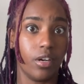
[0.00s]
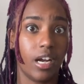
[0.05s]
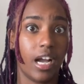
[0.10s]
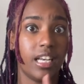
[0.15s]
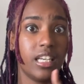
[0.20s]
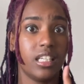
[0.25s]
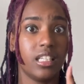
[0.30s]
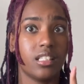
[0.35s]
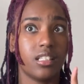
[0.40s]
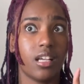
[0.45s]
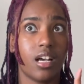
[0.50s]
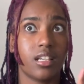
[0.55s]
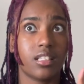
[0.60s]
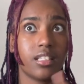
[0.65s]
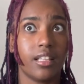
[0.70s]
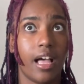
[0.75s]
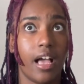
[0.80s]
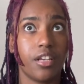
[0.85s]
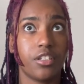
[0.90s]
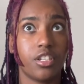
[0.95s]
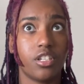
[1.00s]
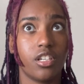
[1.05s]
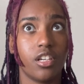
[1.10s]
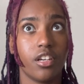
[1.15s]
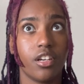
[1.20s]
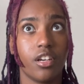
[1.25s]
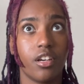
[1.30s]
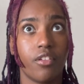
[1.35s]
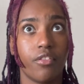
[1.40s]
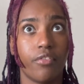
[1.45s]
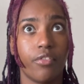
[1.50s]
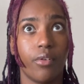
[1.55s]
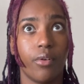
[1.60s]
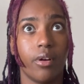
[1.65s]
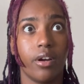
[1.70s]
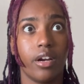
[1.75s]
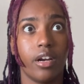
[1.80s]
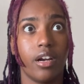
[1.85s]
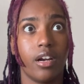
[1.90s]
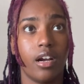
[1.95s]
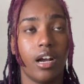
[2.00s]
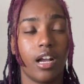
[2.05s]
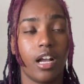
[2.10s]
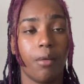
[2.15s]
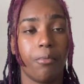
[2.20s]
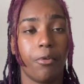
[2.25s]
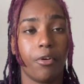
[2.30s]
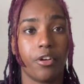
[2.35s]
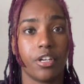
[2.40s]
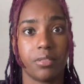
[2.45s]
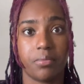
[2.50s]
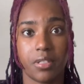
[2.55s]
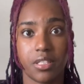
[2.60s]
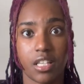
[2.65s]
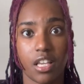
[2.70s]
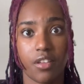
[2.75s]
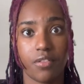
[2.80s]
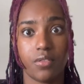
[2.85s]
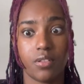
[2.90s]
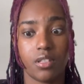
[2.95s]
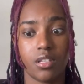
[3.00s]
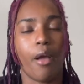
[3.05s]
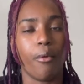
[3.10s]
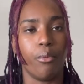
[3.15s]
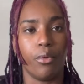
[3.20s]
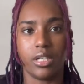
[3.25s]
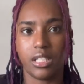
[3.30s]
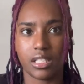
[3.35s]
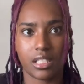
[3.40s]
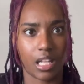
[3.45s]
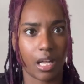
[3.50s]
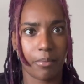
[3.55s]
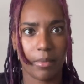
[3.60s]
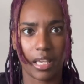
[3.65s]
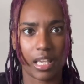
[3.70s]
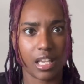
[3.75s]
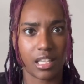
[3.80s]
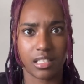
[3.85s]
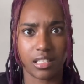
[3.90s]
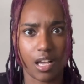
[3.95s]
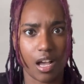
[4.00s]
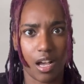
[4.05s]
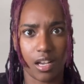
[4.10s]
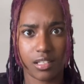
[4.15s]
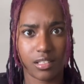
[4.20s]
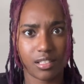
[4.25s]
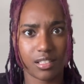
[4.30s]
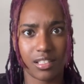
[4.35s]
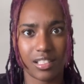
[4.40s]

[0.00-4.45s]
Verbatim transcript: I knitted socks last year for a couple Christmas gifts. I wouldn't stop making socks.